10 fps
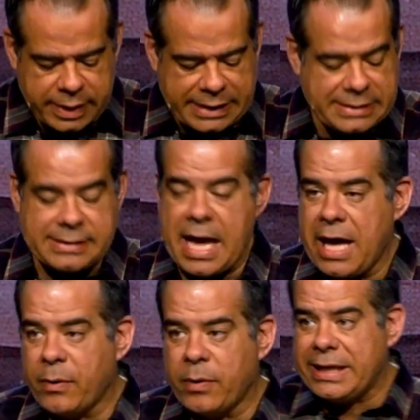He's
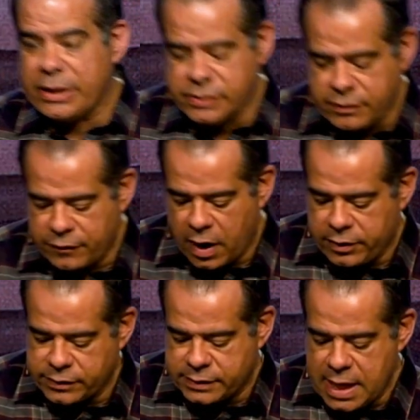saying hears the
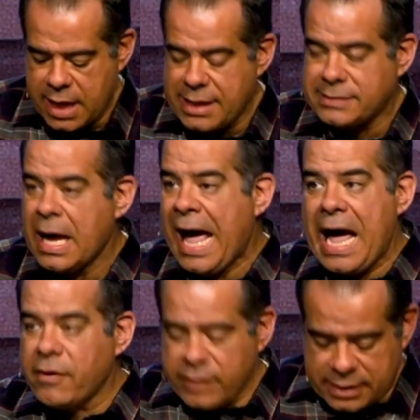Father say. That's
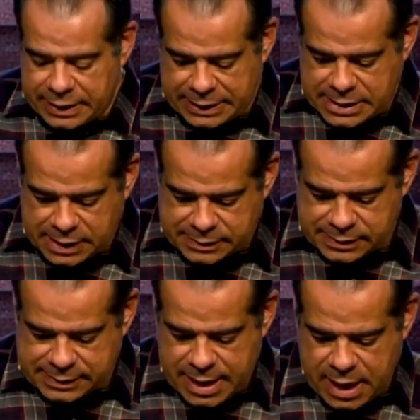everything he does and
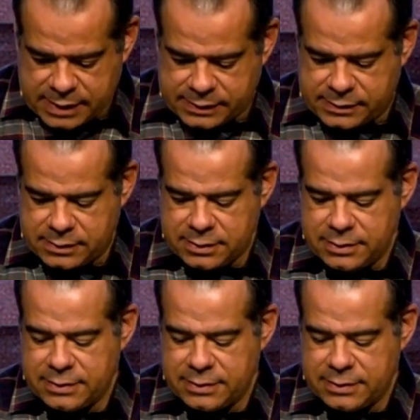says